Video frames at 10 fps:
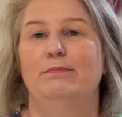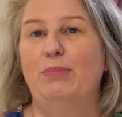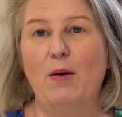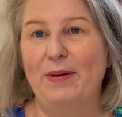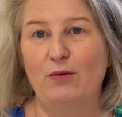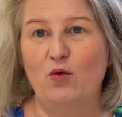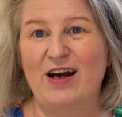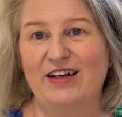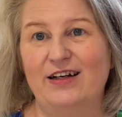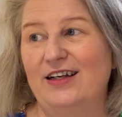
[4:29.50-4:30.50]
bobbin
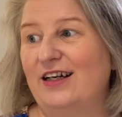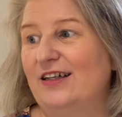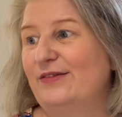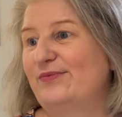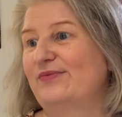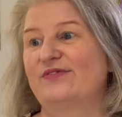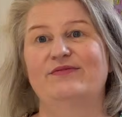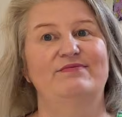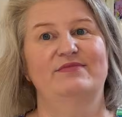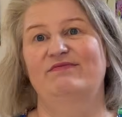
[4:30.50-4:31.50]
wangler,
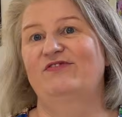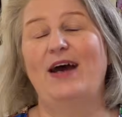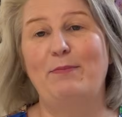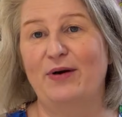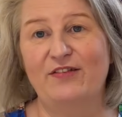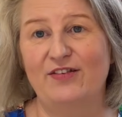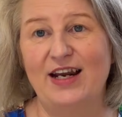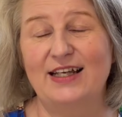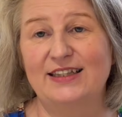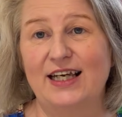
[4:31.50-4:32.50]
fabric
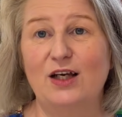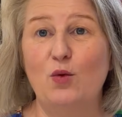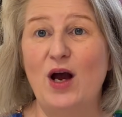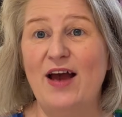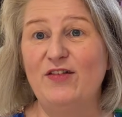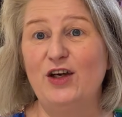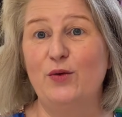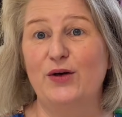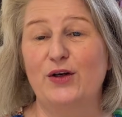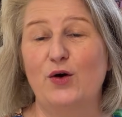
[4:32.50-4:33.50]
fanatic, whatever you
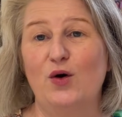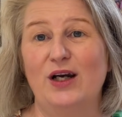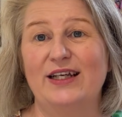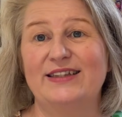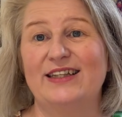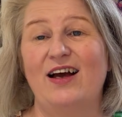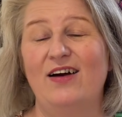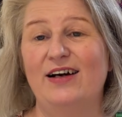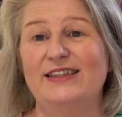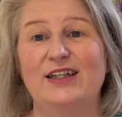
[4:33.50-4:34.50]
want to call us,
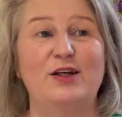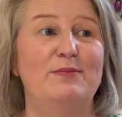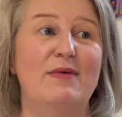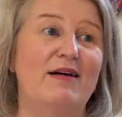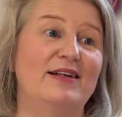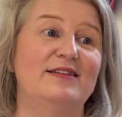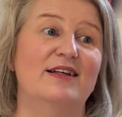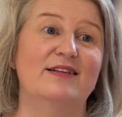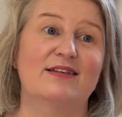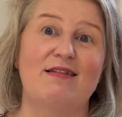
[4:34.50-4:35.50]
I don't mind
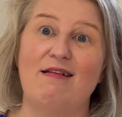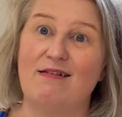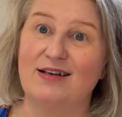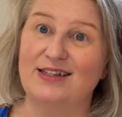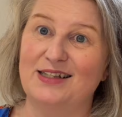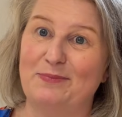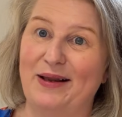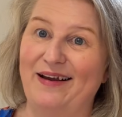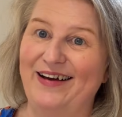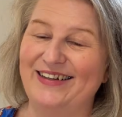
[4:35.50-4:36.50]
as long as it's
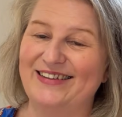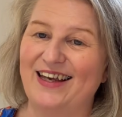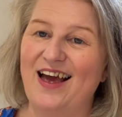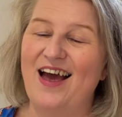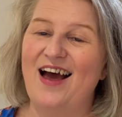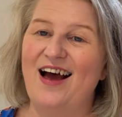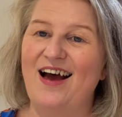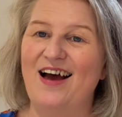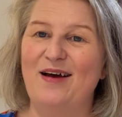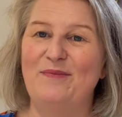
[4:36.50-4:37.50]
polite.
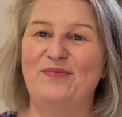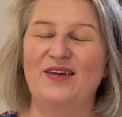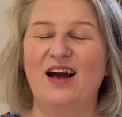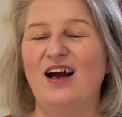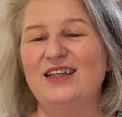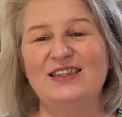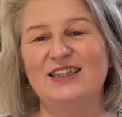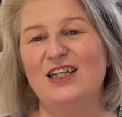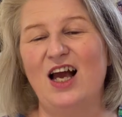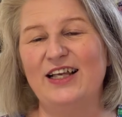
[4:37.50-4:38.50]
I
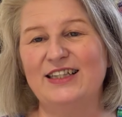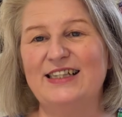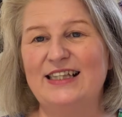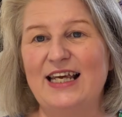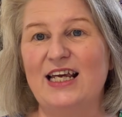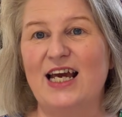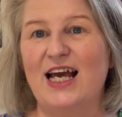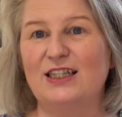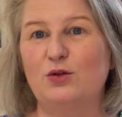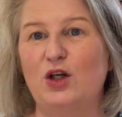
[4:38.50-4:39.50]
just think
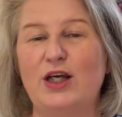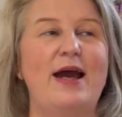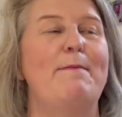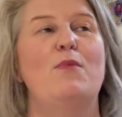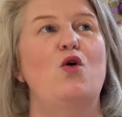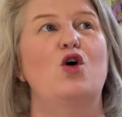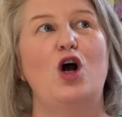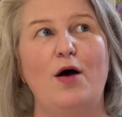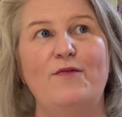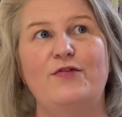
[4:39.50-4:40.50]
as you get more
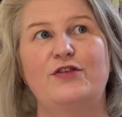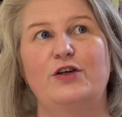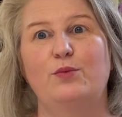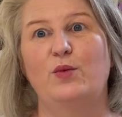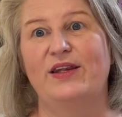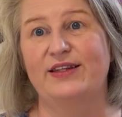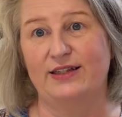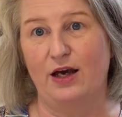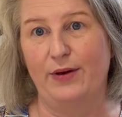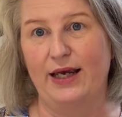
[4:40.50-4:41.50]
confident with
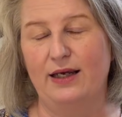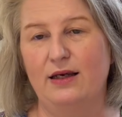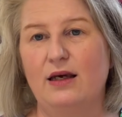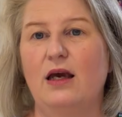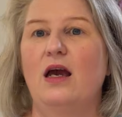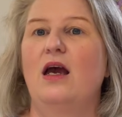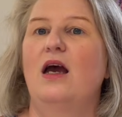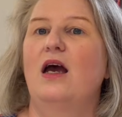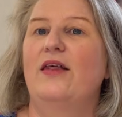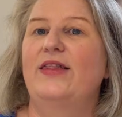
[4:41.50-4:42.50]
sewing,
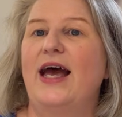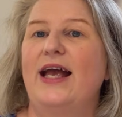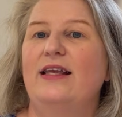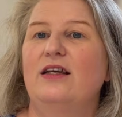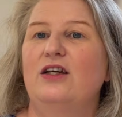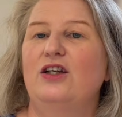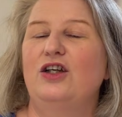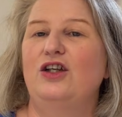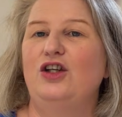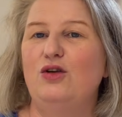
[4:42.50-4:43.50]
then
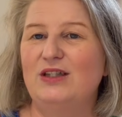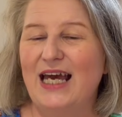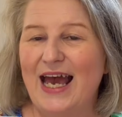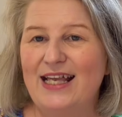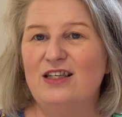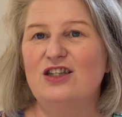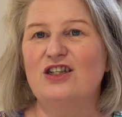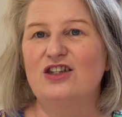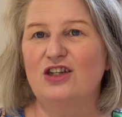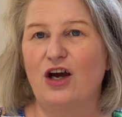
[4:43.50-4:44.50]
you tend to
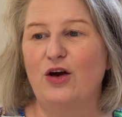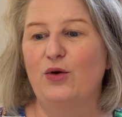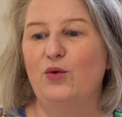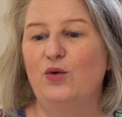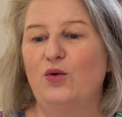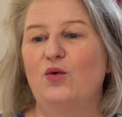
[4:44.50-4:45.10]
sew